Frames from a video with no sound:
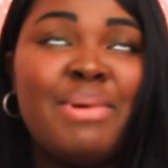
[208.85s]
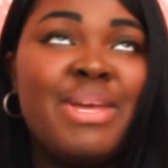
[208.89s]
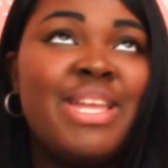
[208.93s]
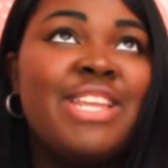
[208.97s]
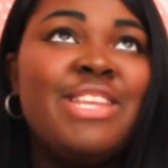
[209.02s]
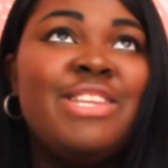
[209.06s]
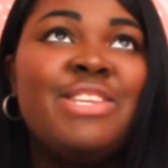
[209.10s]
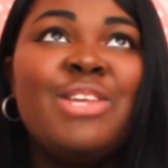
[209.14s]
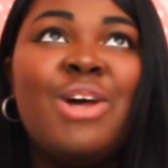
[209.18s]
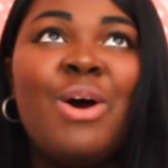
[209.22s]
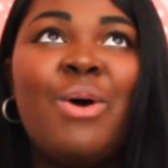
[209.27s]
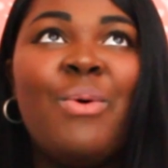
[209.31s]

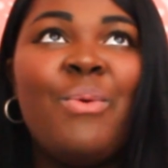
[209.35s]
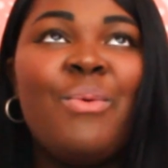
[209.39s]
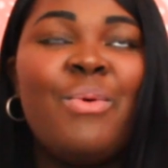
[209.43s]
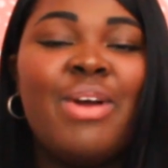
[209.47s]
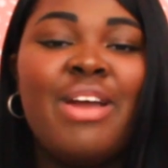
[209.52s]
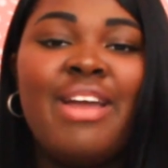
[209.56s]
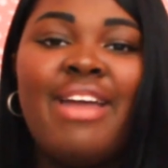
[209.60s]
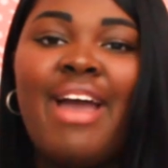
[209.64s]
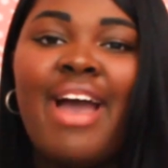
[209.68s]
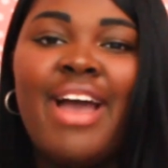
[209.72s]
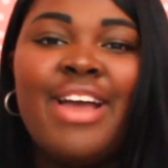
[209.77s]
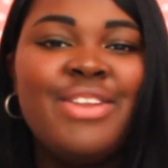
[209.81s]
And don't
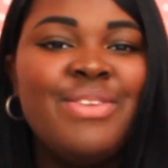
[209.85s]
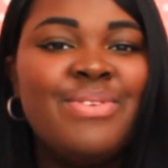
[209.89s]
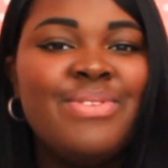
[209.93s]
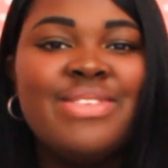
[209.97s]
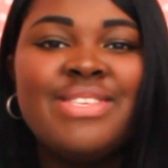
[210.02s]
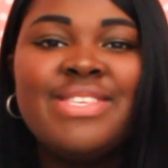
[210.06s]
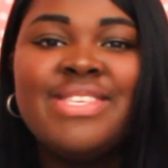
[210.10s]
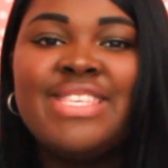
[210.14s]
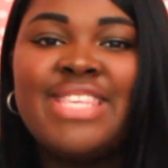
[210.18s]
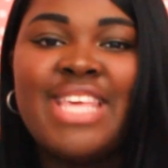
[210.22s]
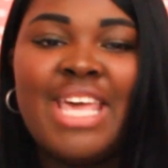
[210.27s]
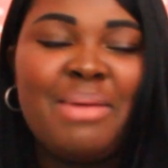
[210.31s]
worry, I do the
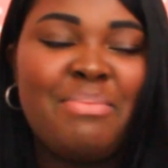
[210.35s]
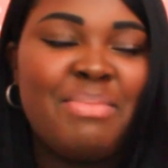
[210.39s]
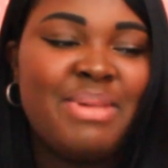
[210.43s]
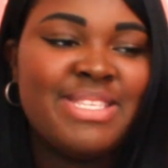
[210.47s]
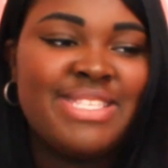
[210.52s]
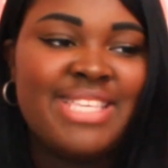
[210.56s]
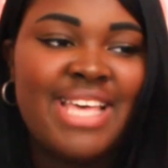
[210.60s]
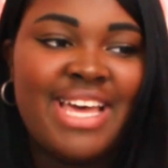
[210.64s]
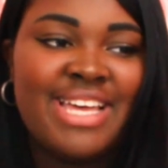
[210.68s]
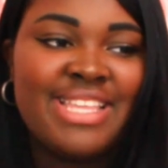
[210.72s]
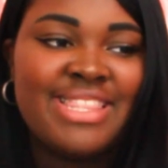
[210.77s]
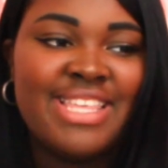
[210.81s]
same
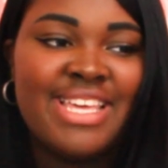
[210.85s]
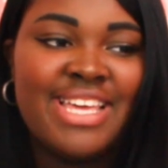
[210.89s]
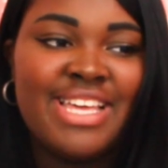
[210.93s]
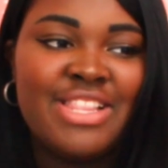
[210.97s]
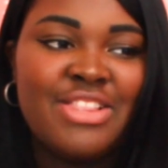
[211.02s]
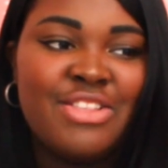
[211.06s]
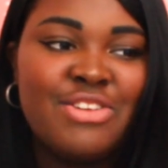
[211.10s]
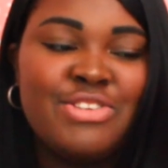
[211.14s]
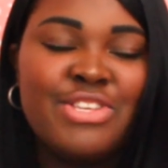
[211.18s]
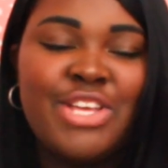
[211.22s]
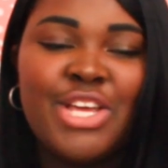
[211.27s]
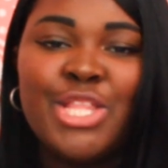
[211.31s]
exact
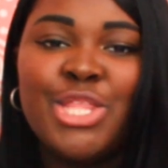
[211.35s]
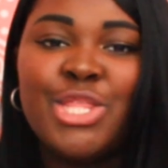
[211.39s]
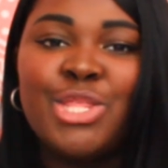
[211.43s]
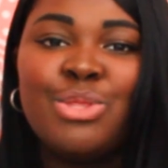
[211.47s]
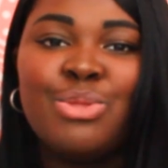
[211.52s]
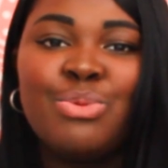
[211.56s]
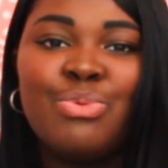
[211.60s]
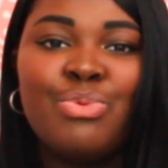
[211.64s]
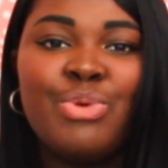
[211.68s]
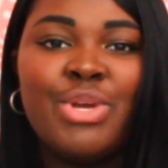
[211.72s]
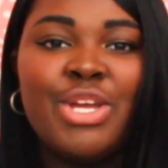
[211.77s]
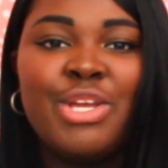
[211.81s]
thing. There's like
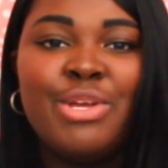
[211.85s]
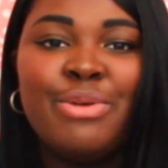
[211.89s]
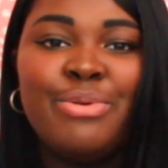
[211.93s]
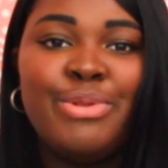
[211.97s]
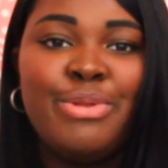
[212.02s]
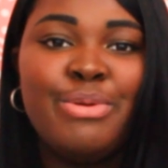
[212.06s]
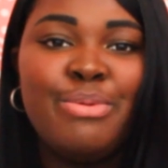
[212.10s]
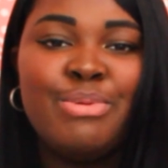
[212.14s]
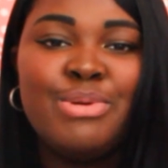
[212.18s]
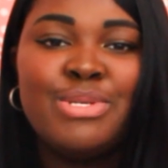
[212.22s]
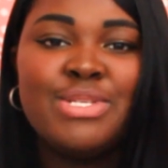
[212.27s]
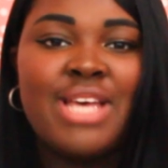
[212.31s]
three
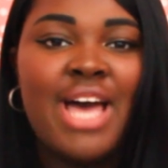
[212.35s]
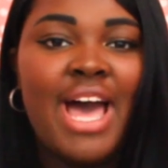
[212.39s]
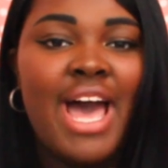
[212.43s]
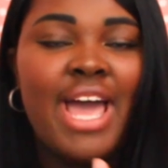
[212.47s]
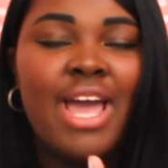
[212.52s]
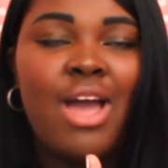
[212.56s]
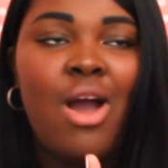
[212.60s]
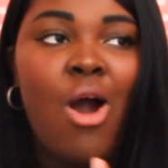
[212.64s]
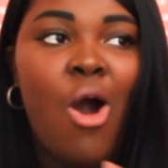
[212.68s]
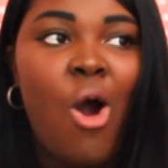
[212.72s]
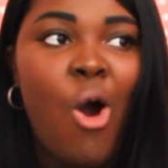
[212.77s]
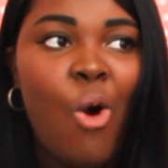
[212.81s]
YouTubers
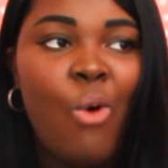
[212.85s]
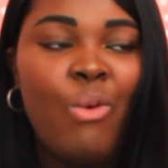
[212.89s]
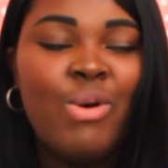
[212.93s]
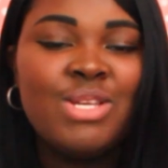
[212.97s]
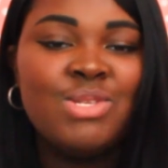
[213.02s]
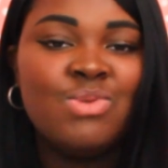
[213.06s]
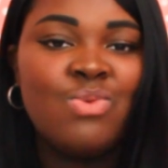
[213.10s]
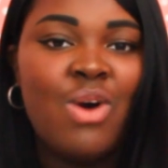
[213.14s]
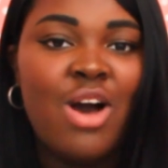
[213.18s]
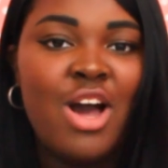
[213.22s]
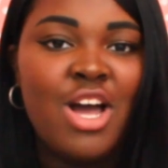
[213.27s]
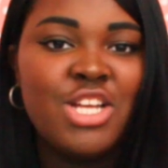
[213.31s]
I
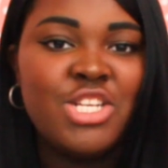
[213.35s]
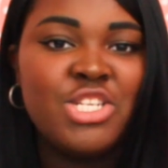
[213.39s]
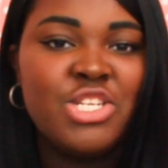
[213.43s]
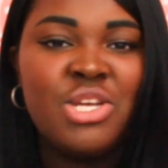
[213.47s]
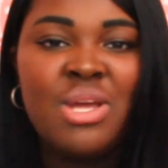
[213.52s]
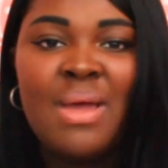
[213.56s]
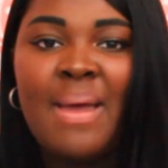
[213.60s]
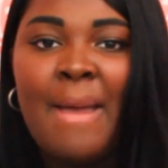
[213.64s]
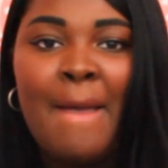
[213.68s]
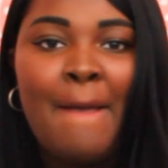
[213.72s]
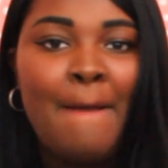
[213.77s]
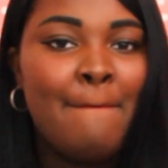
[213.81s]
always watch,
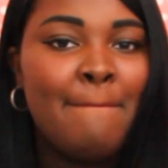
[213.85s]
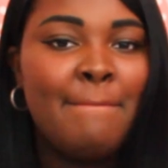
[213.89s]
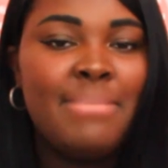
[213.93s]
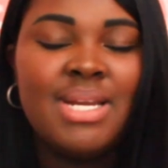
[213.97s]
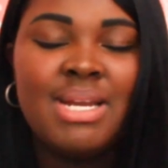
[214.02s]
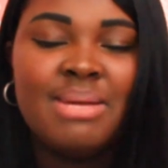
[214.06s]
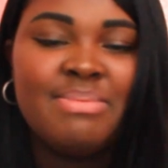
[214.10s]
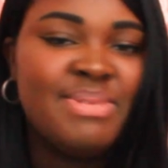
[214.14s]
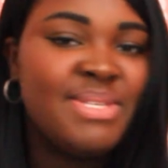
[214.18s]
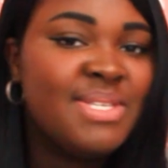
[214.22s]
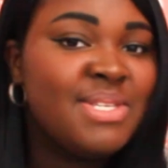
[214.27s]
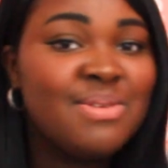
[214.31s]
but
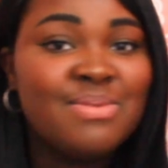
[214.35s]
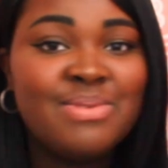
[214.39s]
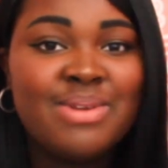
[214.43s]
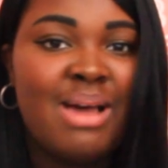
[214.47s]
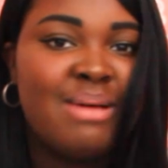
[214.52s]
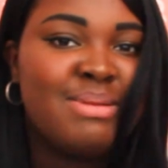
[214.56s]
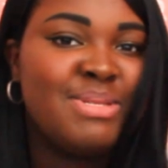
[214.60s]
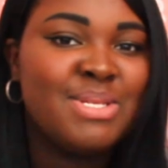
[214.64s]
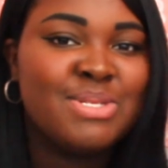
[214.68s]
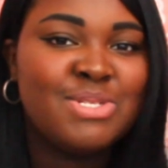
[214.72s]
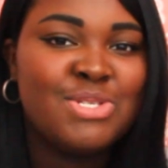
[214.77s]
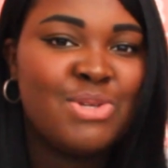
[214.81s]
I'm still
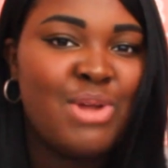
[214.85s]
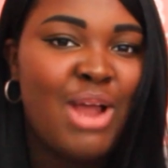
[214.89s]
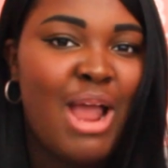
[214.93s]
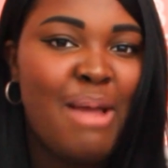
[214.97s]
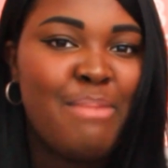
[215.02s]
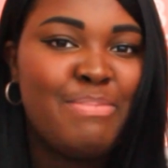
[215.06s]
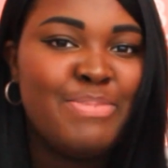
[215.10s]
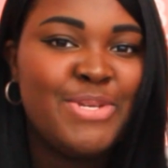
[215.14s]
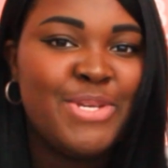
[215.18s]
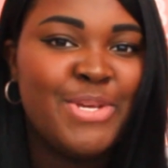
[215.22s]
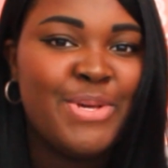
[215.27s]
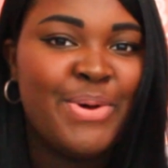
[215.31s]
not
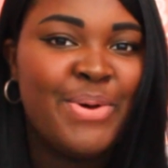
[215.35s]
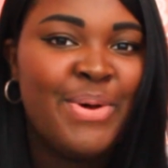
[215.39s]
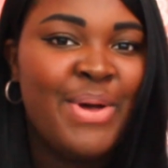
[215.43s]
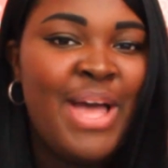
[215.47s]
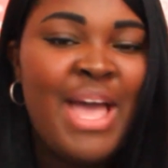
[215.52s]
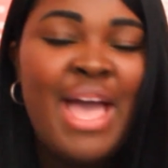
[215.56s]
subscribed to.